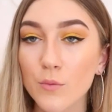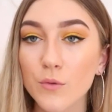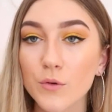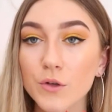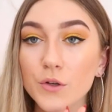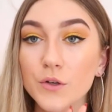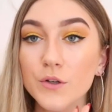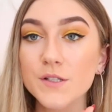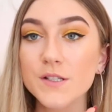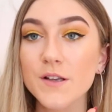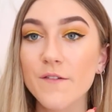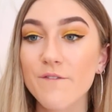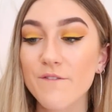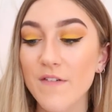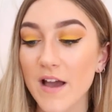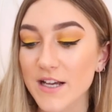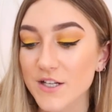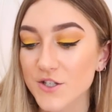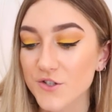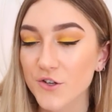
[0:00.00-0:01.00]
will use
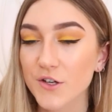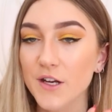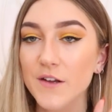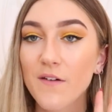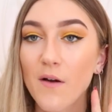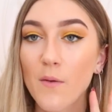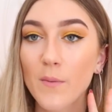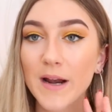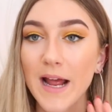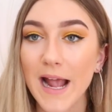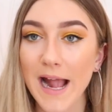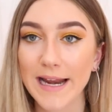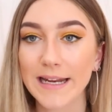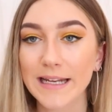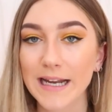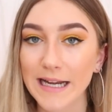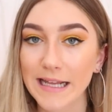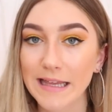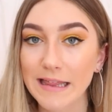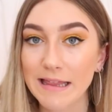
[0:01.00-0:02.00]
Facetune if I want to
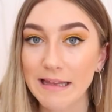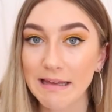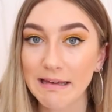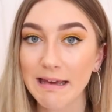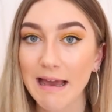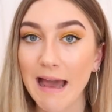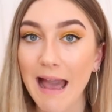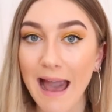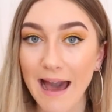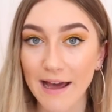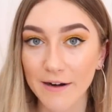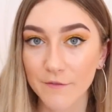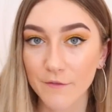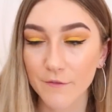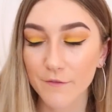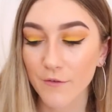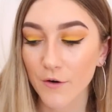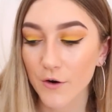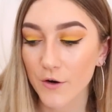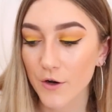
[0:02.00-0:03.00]
edit anything out of a
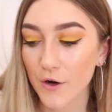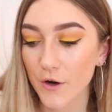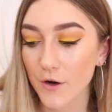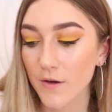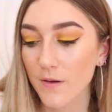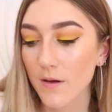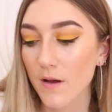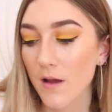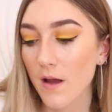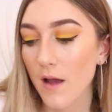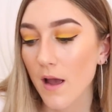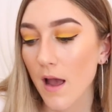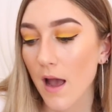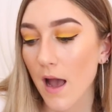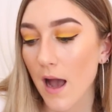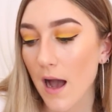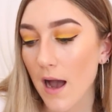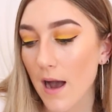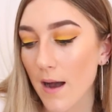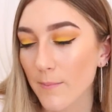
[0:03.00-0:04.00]
photo.
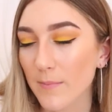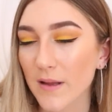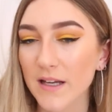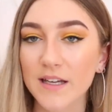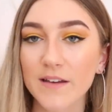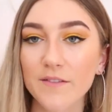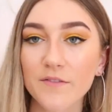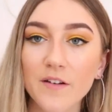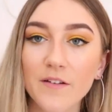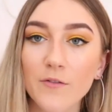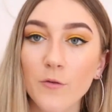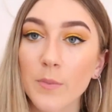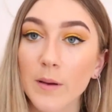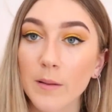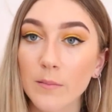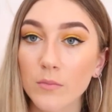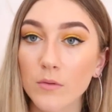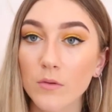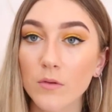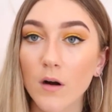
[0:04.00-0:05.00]
Like if you have a
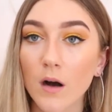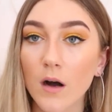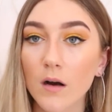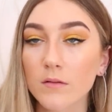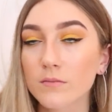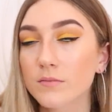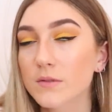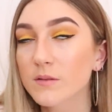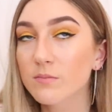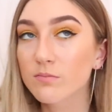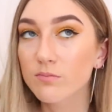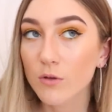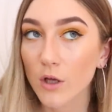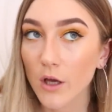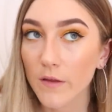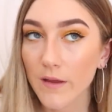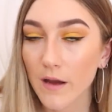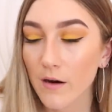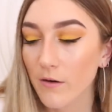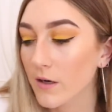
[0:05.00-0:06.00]
pimple, I'll just
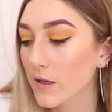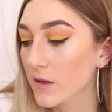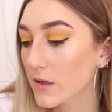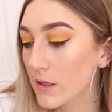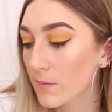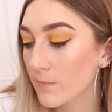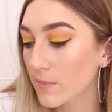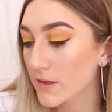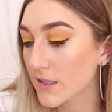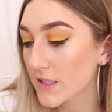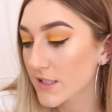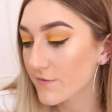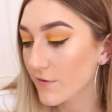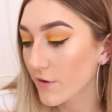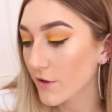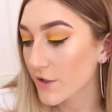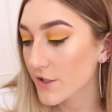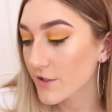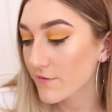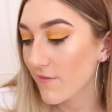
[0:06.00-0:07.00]
blur that or anything. But this
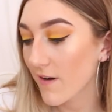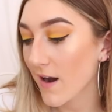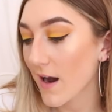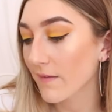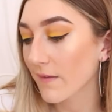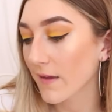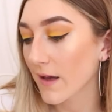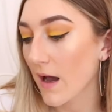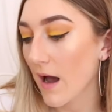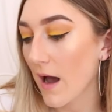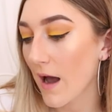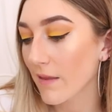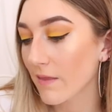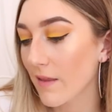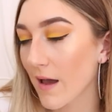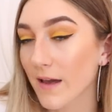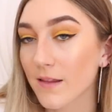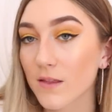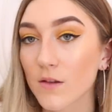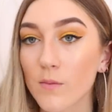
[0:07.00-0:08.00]
photo is fine. Like I
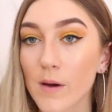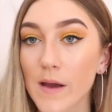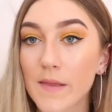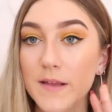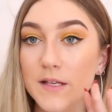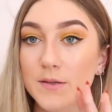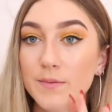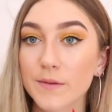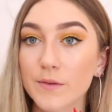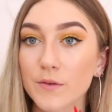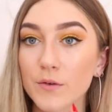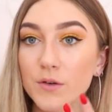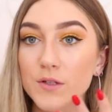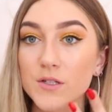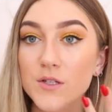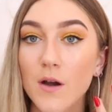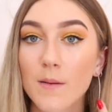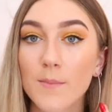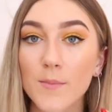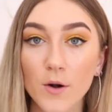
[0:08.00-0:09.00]
like the way this one
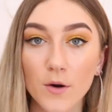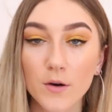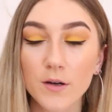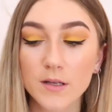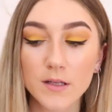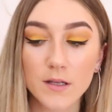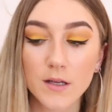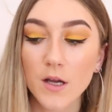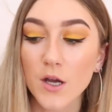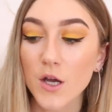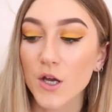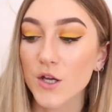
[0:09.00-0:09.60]
looks, so I'm not gonna